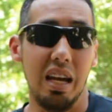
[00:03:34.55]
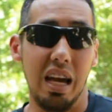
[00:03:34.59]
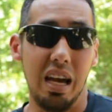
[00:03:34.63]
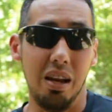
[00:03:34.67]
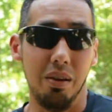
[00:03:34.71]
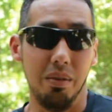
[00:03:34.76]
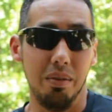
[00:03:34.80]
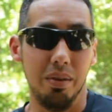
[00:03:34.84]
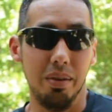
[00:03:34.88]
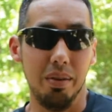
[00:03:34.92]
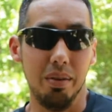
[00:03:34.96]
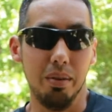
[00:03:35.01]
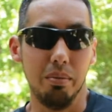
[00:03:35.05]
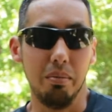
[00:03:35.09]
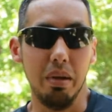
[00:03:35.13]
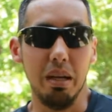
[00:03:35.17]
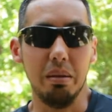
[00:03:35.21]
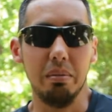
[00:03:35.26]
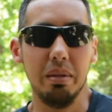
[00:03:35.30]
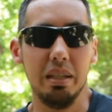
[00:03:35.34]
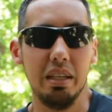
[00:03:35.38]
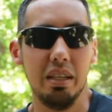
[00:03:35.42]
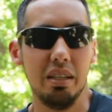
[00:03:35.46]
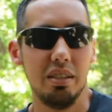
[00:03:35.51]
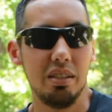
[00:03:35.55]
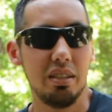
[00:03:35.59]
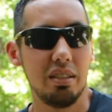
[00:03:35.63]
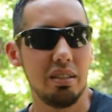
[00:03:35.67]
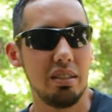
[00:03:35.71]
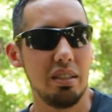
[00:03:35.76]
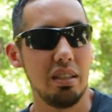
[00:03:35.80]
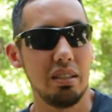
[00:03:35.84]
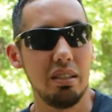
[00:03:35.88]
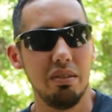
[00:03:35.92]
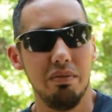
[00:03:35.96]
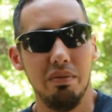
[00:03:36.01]
I don't know. Maybe he
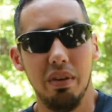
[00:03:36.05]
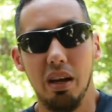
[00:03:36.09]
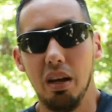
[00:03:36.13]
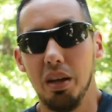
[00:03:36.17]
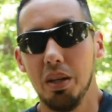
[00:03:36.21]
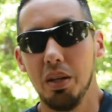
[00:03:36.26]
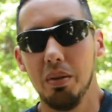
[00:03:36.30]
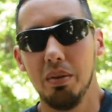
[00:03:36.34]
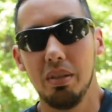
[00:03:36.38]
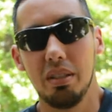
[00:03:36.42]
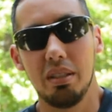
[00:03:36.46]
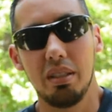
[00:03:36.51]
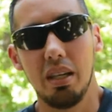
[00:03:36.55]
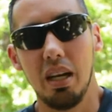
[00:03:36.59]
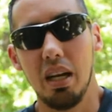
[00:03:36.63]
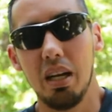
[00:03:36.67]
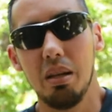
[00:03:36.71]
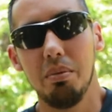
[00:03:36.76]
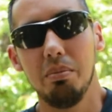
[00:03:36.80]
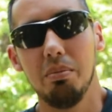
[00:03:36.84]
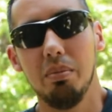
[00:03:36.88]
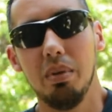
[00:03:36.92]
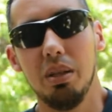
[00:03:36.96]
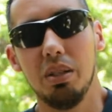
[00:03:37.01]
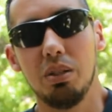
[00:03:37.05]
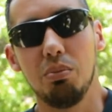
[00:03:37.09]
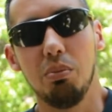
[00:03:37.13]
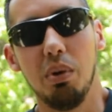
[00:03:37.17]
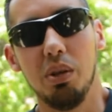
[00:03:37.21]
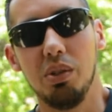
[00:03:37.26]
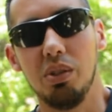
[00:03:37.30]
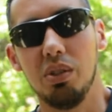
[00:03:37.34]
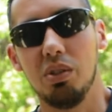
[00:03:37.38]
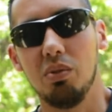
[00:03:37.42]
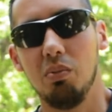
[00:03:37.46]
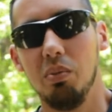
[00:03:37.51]
just doesn't value his time as
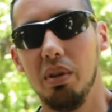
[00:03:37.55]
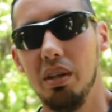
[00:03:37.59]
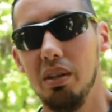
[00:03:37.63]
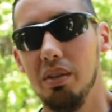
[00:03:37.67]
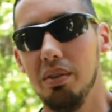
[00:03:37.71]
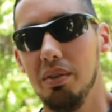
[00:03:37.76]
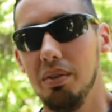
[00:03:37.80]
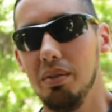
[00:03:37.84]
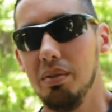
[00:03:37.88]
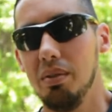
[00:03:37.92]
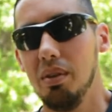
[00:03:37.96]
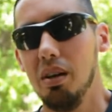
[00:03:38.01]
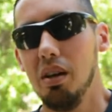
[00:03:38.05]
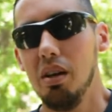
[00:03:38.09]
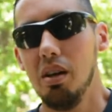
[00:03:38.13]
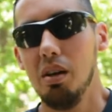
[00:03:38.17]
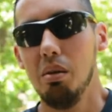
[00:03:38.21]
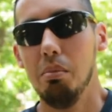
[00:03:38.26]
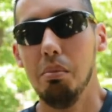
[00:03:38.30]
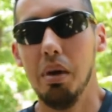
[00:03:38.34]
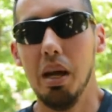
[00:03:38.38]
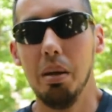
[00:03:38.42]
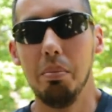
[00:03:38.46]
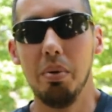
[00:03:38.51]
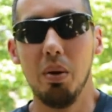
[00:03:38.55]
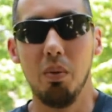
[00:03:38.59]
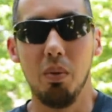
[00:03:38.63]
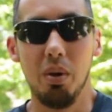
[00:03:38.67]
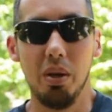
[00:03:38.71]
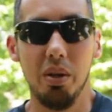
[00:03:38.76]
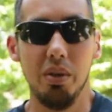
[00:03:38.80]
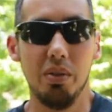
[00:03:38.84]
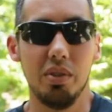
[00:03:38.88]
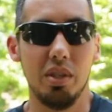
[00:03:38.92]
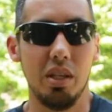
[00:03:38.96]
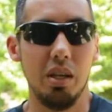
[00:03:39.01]
much as we do. Maybe
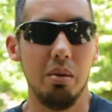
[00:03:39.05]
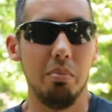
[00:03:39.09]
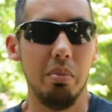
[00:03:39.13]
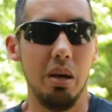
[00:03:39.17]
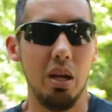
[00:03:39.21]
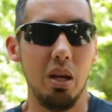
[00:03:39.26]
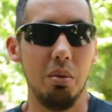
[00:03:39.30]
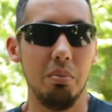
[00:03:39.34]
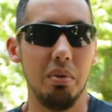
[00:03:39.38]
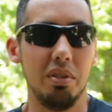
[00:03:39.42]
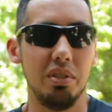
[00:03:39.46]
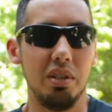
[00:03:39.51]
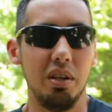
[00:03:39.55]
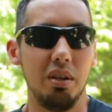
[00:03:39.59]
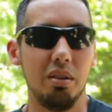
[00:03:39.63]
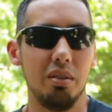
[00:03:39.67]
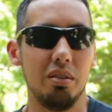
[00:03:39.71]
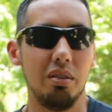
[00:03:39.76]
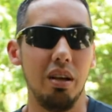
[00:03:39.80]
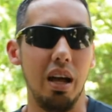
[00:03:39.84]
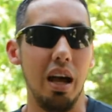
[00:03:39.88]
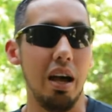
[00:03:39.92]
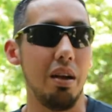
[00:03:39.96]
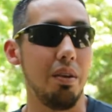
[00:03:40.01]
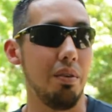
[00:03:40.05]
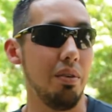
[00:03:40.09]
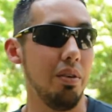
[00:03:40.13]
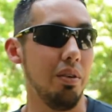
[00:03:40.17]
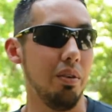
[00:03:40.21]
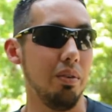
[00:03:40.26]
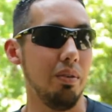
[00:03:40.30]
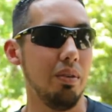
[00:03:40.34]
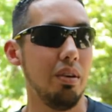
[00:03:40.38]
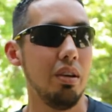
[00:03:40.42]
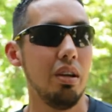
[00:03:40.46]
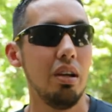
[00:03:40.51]
we're using a better material. I don't
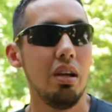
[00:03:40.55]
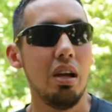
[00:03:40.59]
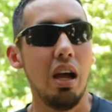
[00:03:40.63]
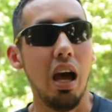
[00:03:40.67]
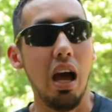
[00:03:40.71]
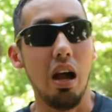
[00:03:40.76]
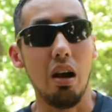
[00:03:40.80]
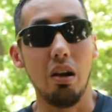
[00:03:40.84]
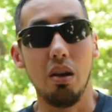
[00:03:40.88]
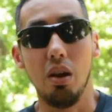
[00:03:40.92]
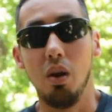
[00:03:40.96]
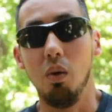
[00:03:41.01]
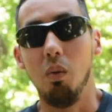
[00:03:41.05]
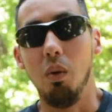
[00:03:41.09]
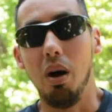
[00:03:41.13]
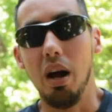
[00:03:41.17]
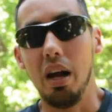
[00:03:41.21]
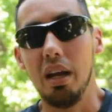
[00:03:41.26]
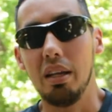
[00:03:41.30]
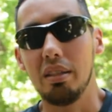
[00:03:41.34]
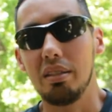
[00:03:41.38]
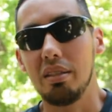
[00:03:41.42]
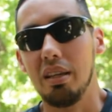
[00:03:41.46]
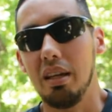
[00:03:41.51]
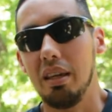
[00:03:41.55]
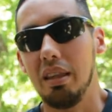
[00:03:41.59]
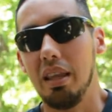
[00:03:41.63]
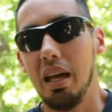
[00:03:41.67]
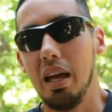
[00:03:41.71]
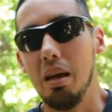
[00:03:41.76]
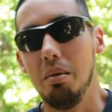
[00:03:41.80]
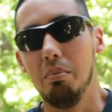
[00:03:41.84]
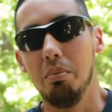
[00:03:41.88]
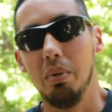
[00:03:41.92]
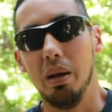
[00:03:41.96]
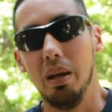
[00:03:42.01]
know. I don't know why it's like
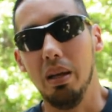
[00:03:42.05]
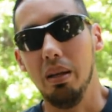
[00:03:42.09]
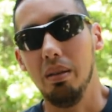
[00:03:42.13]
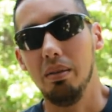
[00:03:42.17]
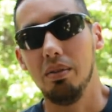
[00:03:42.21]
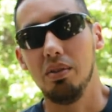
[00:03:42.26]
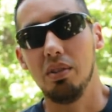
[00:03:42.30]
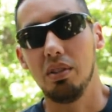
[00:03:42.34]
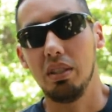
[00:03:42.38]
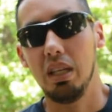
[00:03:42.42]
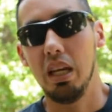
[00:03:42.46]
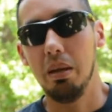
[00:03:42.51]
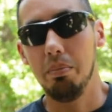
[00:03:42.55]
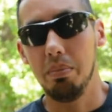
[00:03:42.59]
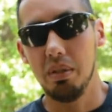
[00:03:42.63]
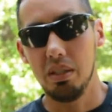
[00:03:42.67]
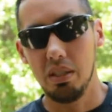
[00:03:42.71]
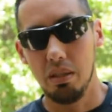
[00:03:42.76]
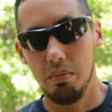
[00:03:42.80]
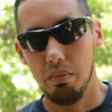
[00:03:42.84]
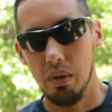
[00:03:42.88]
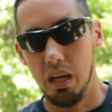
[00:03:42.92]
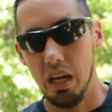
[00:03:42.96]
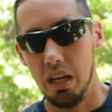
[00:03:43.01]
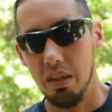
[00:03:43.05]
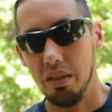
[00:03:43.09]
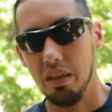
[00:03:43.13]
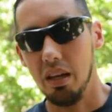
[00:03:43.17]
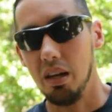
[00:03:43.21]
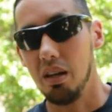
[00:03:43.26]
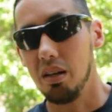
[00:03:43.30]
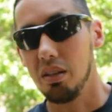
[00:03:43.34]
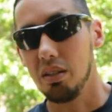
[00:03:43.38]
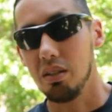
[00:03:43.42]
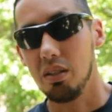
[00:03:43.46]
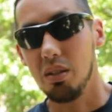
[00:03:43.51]
that, but just keep this in mind.
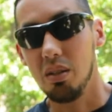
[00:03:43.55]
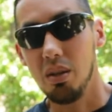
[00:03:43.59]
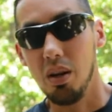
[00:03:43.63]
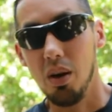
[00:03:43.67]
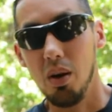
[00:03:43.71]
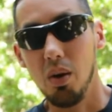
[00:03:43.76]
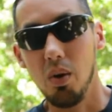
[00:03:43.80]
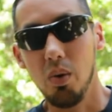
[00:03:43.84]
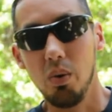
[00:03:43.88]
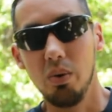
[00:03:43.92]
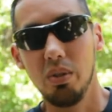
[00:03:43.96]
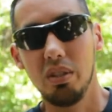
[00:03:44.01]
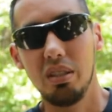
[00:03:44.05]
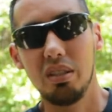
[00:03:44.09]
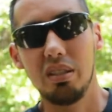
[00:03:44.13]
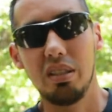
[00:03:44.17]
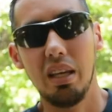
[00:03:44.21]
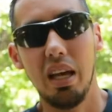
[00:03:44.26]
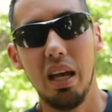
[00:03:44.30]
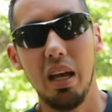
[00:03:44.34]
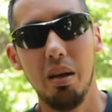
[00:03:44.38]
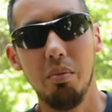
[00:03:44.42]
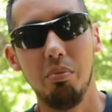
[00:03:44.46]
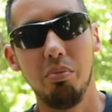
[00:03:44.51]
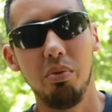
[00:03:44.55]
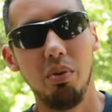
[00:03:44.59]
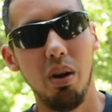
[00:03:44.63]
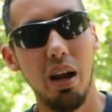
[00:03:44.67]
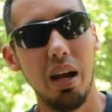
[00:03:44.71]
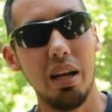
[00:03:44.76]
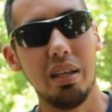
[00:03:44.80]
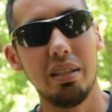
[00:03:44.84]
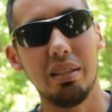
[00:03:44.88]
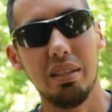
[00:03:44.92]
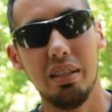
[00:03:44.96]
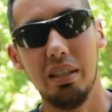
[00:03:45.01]
There is no set
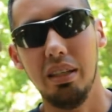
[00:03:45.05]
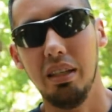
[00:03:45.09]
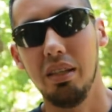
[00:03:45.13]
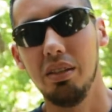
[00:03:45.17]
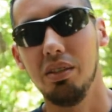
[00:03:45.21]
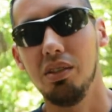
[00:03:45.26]
price in